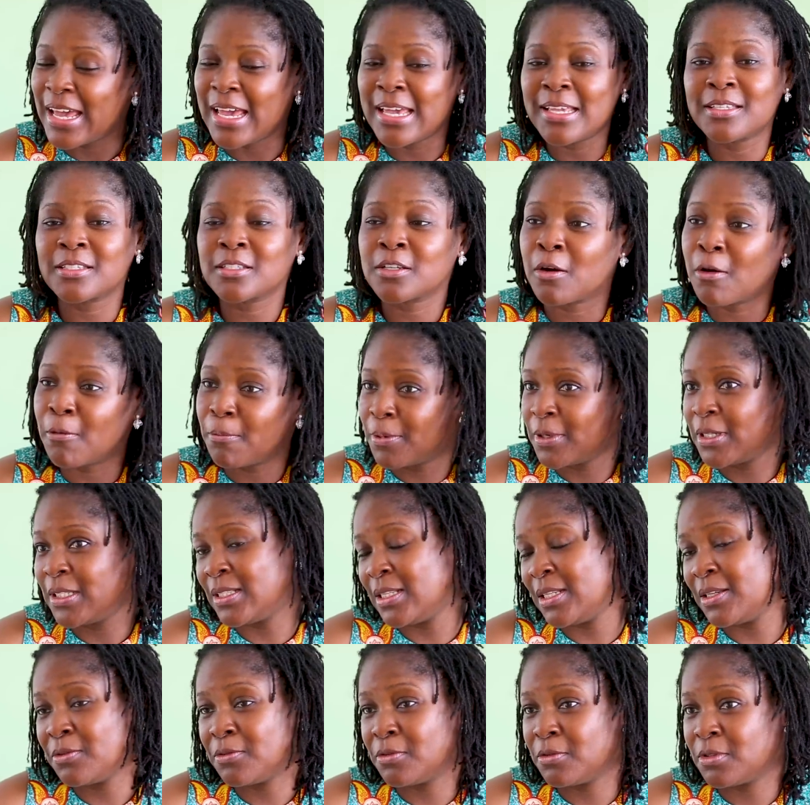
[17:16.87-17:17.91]
and it's
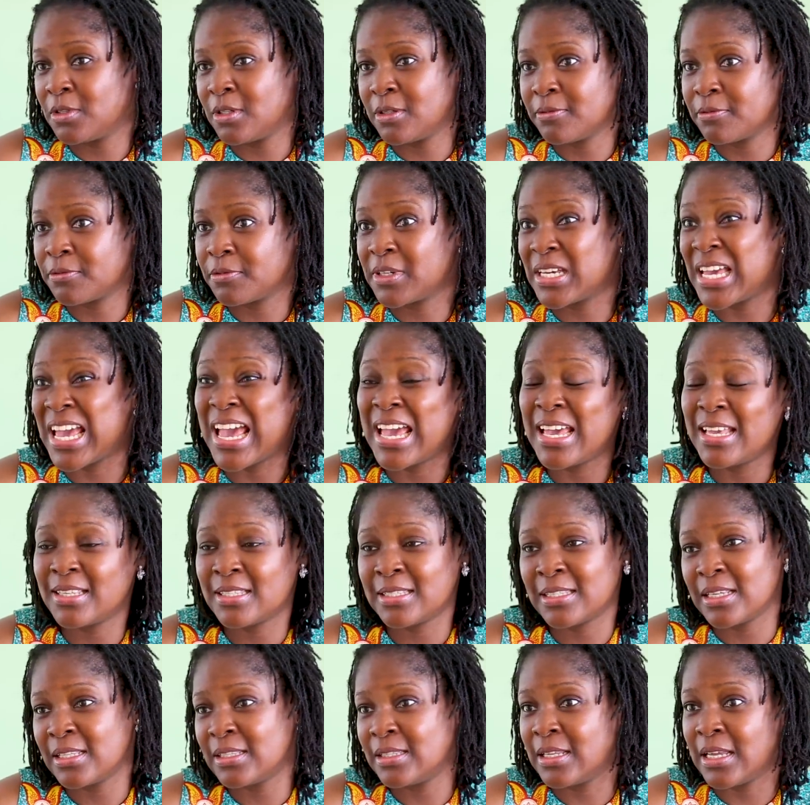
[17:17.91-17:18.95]
completely gluten-free and
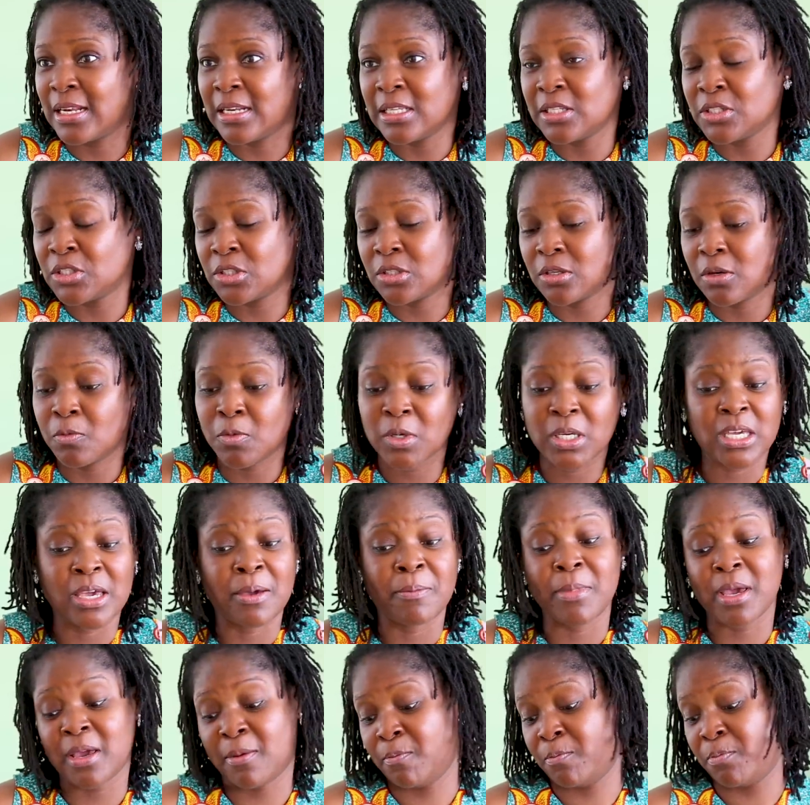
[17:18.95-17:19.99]
it's delicious. We
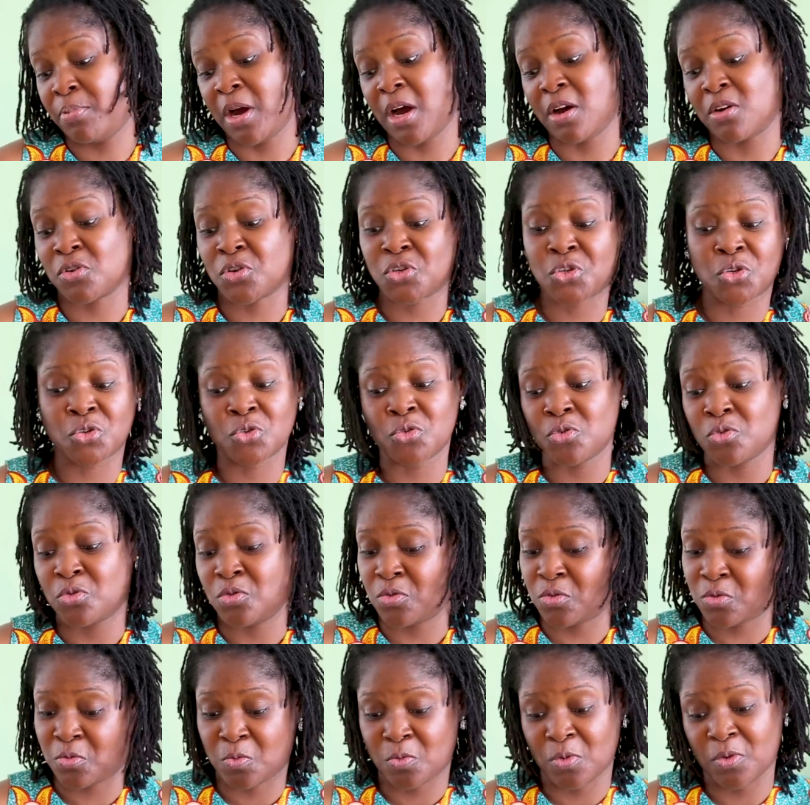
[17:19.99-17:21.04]
can make banku
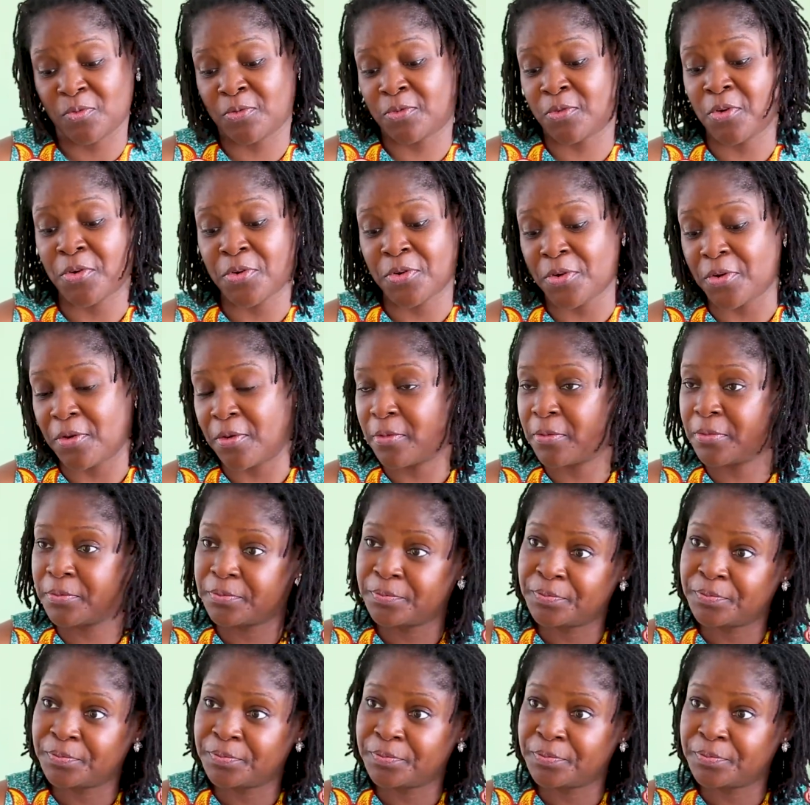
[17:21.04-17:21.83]
with fonio.